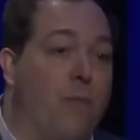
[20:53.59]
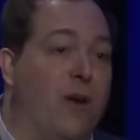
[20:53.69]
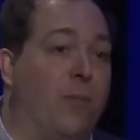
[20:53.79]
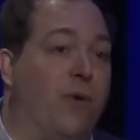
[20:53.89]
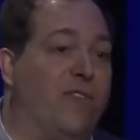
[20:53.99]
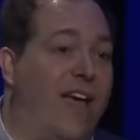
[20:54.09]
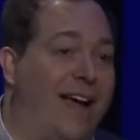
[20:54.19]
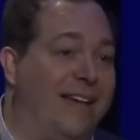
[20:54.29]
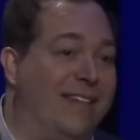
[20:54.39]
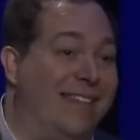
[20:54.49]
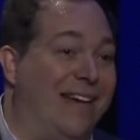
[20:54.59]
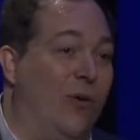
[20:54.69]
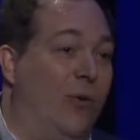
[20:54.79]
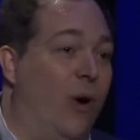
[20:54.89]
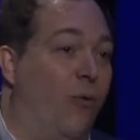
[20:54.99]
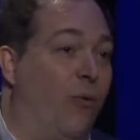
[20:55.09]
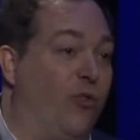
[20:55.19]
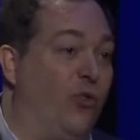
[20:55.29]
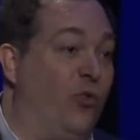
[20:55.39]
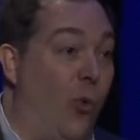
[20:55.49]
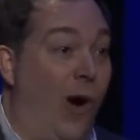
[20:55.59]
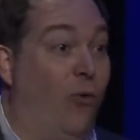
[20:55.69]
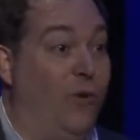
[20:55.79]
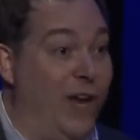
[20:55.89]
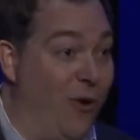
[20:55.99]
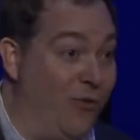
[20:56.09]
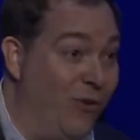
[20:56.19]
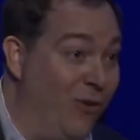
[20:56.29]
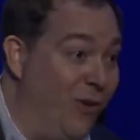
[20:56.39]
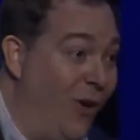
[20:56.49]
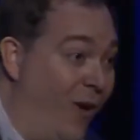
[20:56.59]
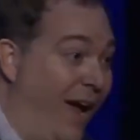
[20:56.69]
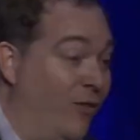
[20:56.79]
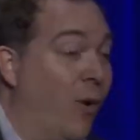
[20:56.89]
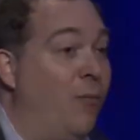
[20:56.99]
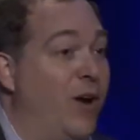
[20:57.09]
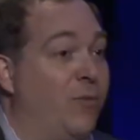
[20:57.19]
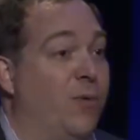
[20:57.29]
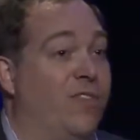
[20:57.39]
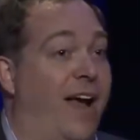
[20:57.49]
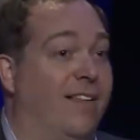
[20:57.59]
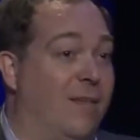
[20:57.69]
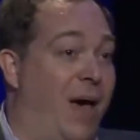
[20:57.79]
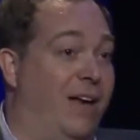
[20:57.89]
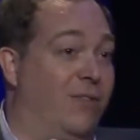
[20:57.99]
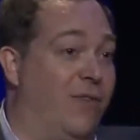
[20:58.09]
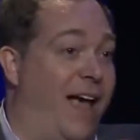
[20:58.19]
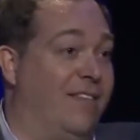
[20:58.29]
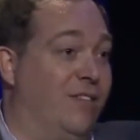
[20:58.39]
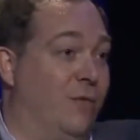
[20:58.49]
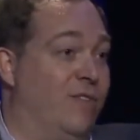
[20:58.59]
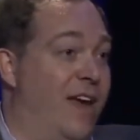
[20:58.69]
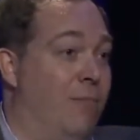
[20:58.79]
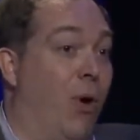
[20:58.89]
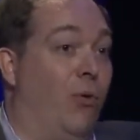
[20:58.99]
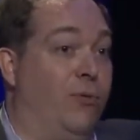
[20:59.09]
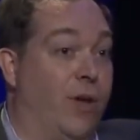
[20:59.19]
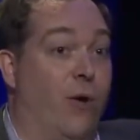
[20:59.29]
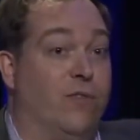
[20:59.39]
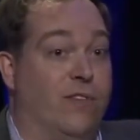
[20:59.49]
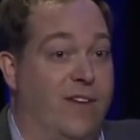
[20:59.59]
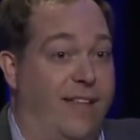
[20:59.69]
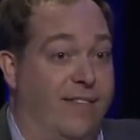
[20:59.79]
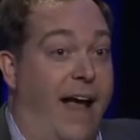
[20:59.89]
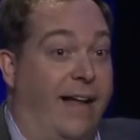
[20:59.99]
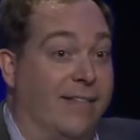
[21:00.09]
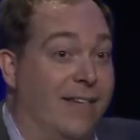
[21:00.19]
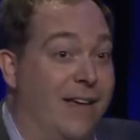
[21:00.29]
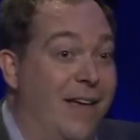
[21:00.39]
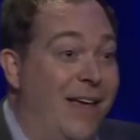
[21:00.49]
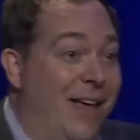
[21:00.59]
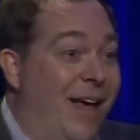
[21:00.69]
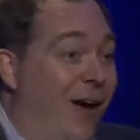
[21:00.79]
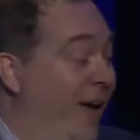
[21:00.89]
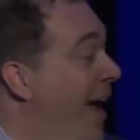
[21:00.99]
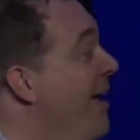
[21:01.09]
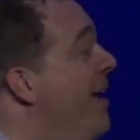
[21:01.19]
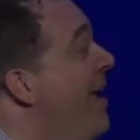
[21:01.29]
meter per second signal over 12 years. Okay, 12 meters per second is about as fast as Usain Bolt goes in 10 seconds. Okay,